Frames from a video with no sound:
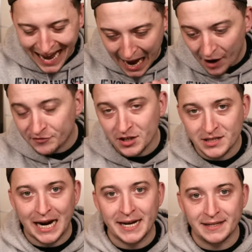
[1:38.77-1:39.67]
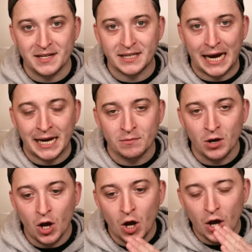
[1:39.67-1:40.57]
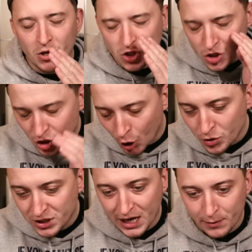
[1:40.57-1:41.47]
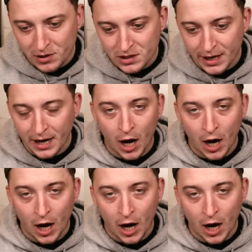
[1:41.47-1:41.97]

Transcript: have to take this game so seriously.